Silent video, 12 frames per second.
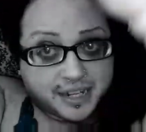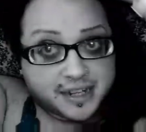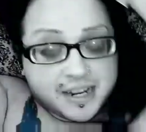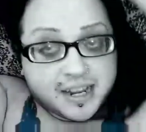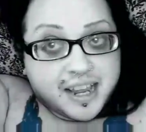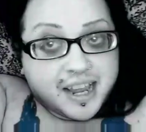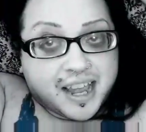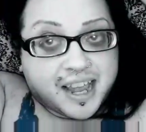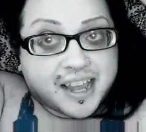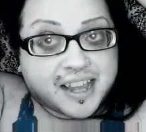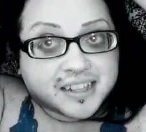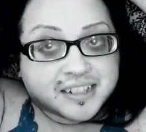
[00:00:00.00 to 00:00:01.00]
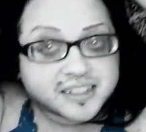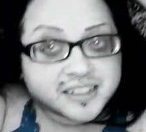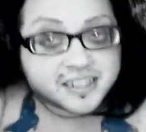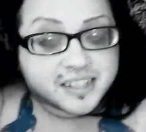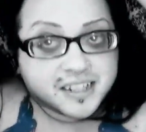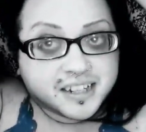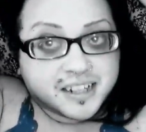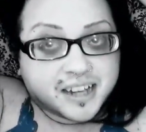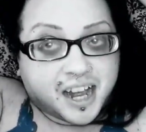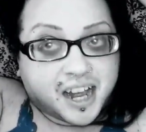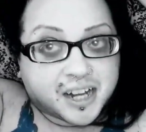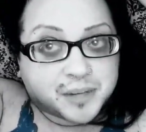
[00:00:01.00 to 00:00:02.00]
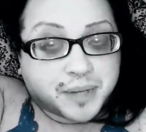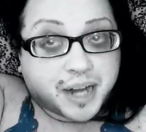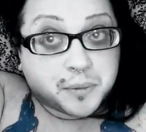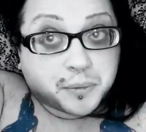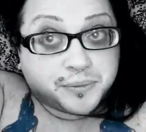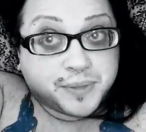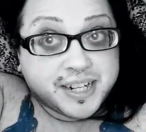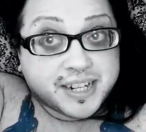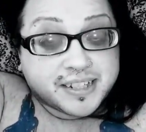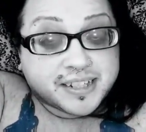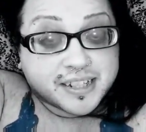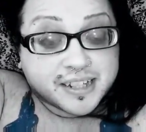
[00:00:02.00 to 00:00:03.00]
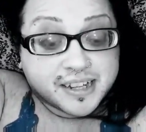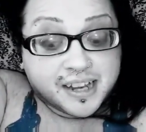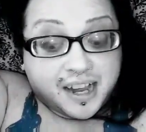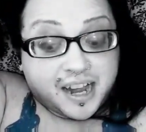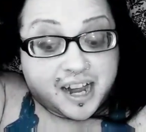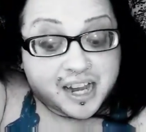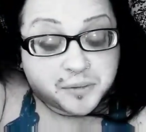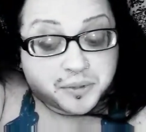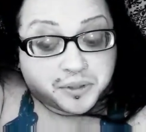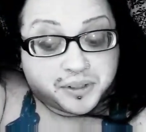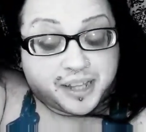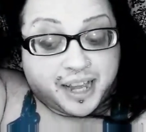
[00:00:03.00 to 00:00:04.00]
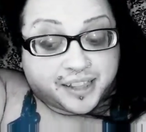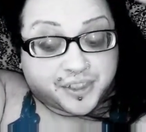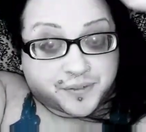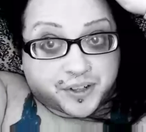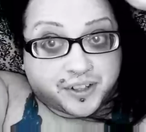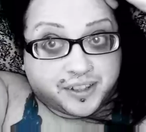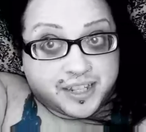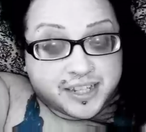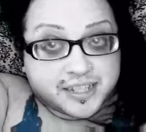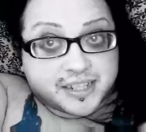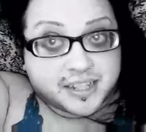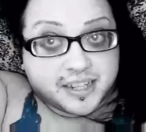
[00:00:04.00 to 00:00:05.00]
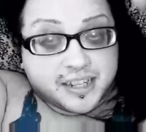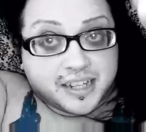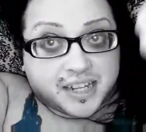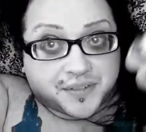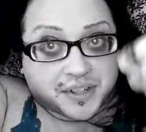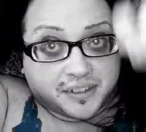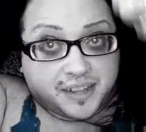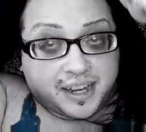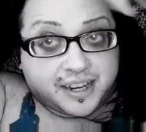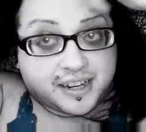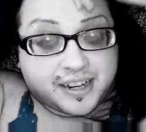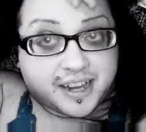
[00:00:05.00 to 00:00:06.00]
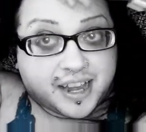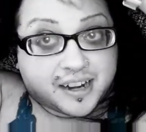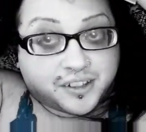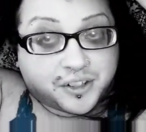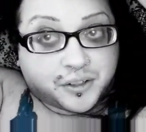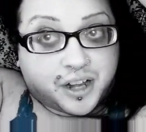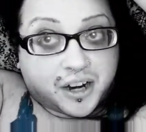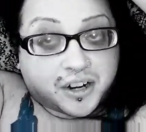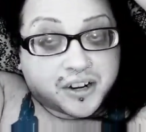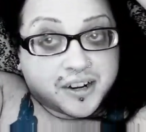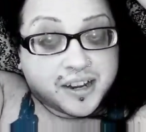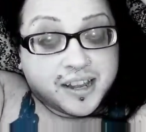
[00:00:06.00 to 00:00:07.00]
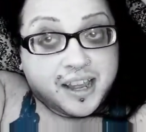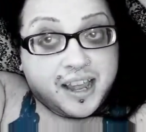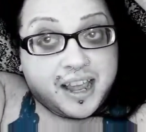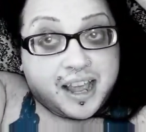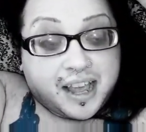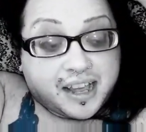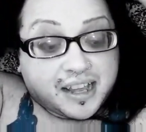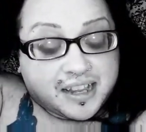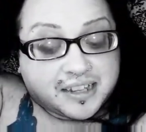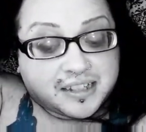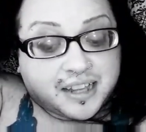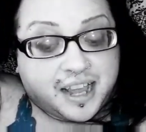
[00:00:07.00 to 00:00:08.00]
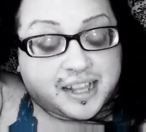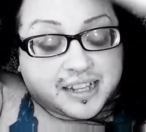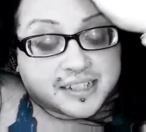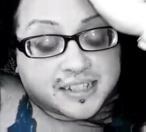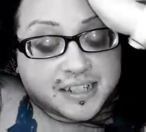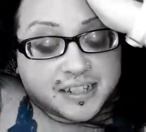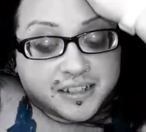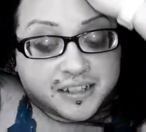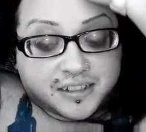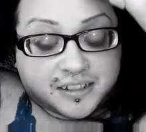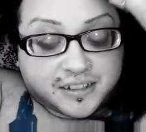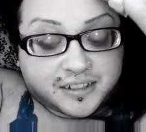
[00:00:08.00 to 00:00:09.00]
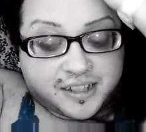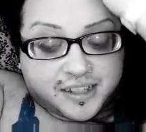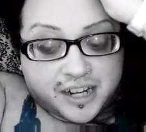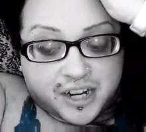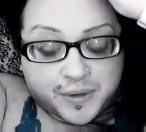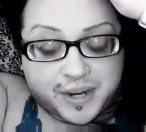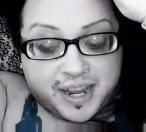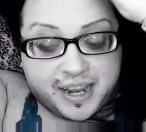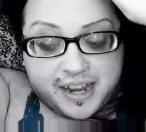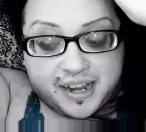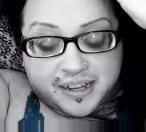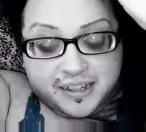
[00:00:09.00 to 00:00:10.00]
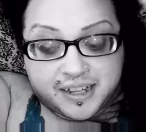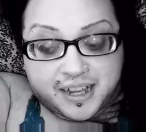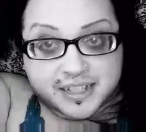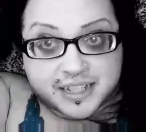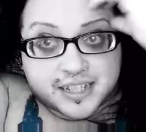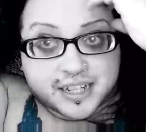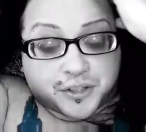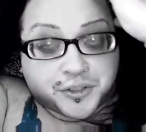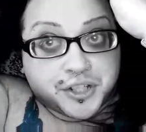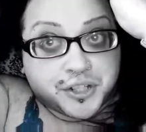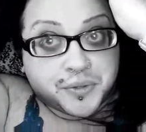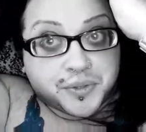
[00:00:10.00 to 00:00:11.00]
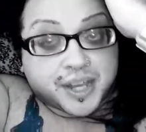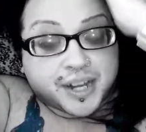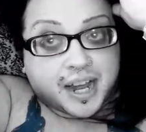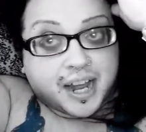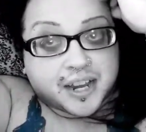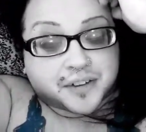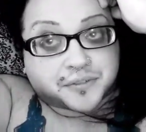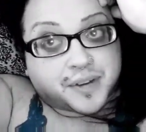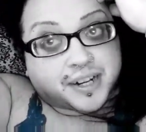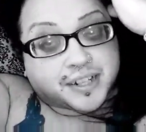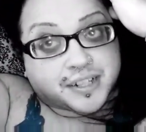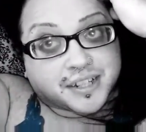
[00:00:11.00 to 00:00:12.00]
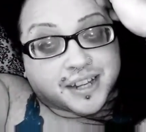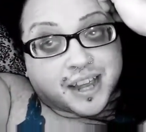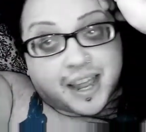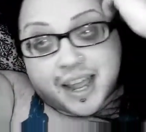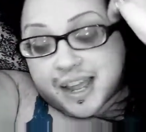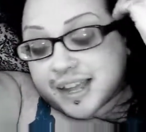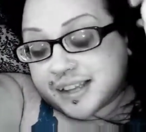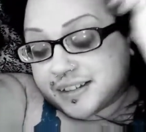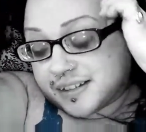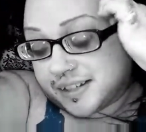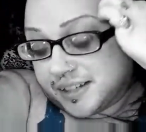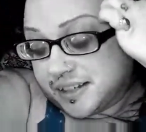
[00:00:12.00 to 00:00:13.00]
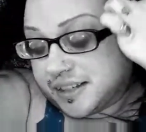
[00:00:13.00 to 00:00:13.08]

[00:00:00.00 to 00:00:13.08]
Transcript: it, and um, I will read it. I will, at the very least, give it a like and a little heart uh, as you know a uh, as a signal to you that I have read it and